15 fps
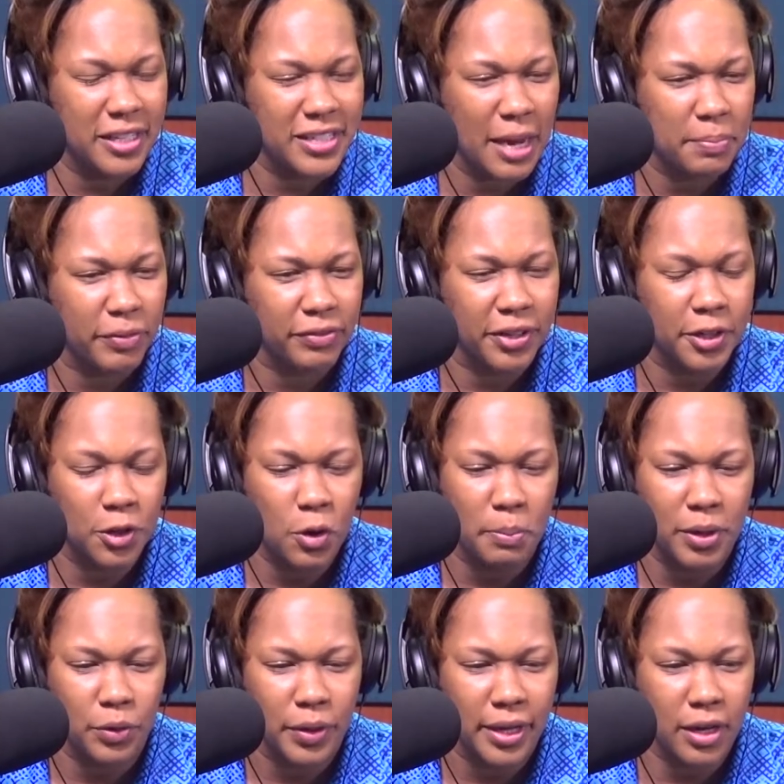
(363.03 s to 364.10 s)
type of clinical
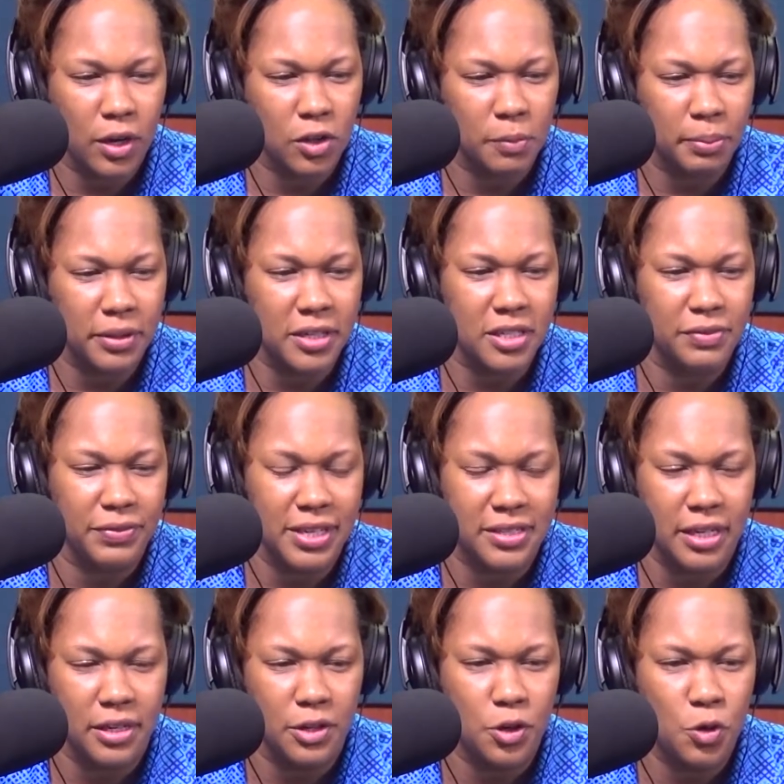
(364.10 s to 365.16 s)
mental health, please
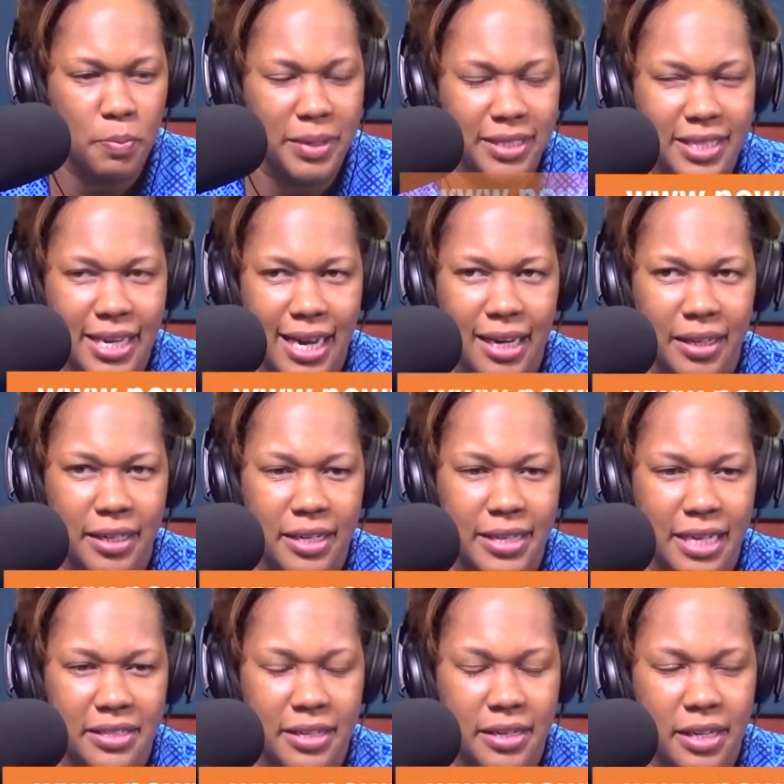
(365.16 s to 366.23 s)
visit New Mentality.
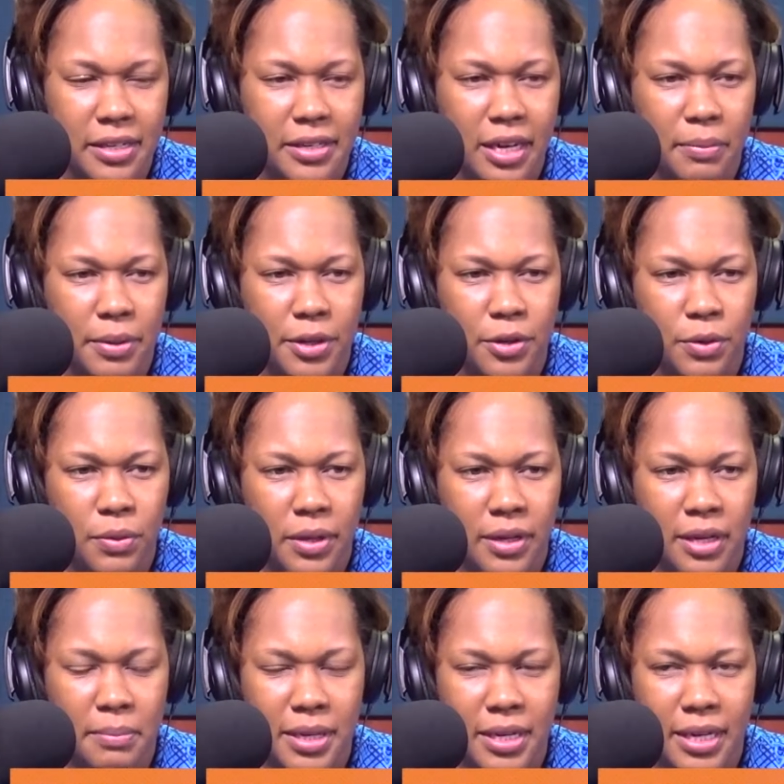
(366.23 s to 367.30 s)
That's
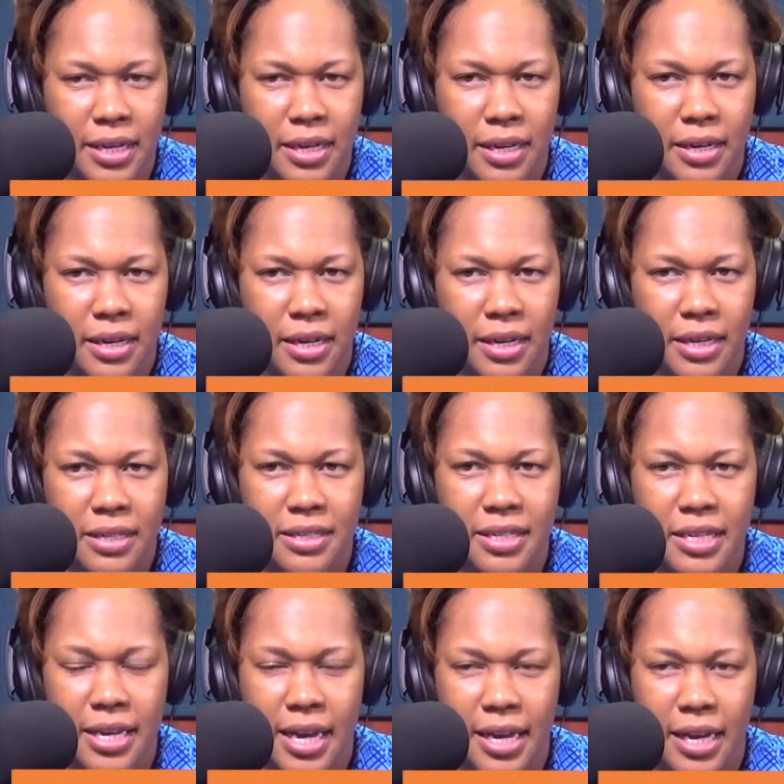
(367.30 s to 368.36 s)

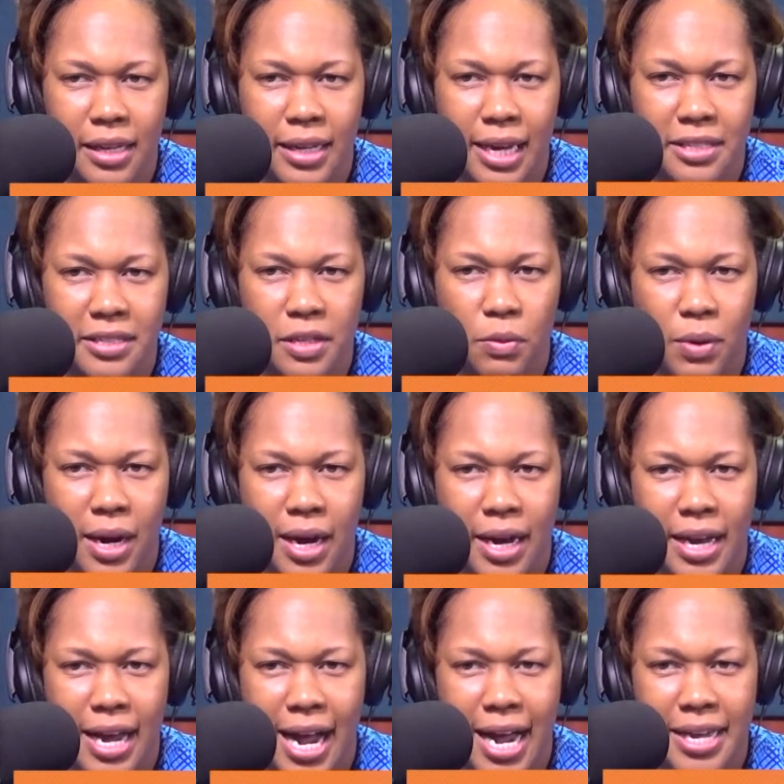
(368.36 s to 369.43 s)

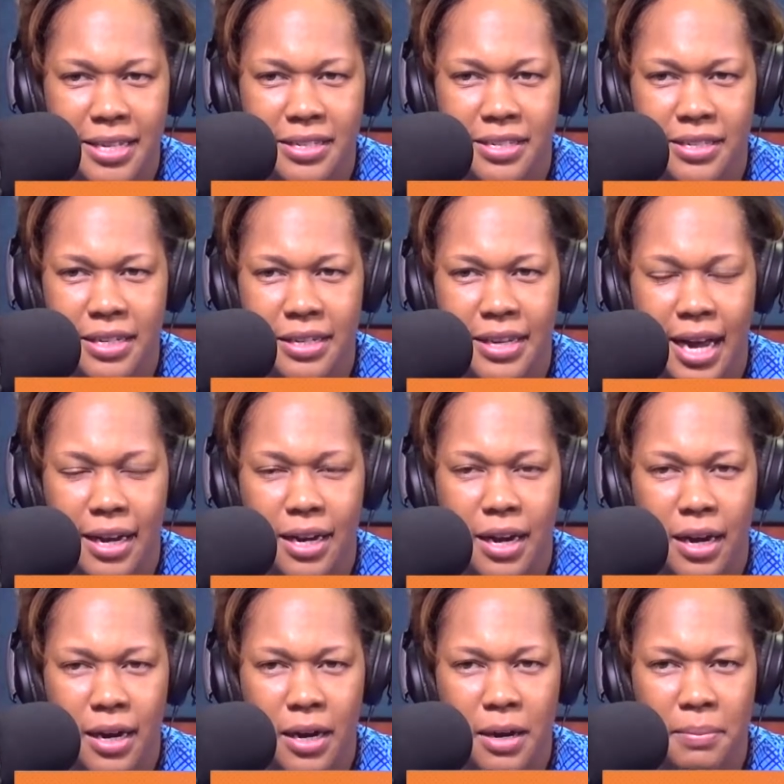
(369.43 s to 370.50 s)

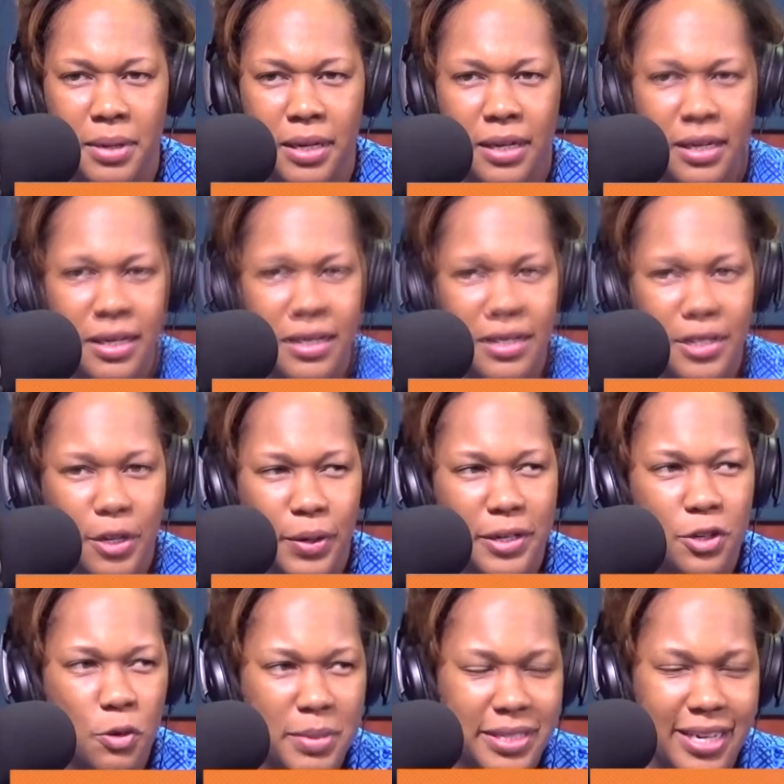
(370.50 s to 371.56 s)
NEWMENTALITYINC.com. So at
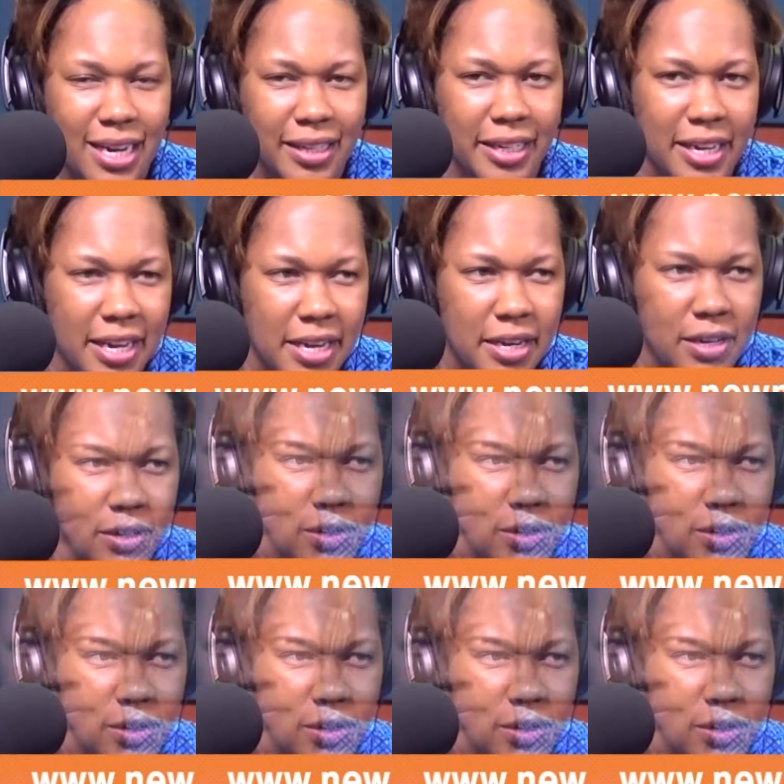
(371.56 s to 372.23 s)
New Mentality Inc.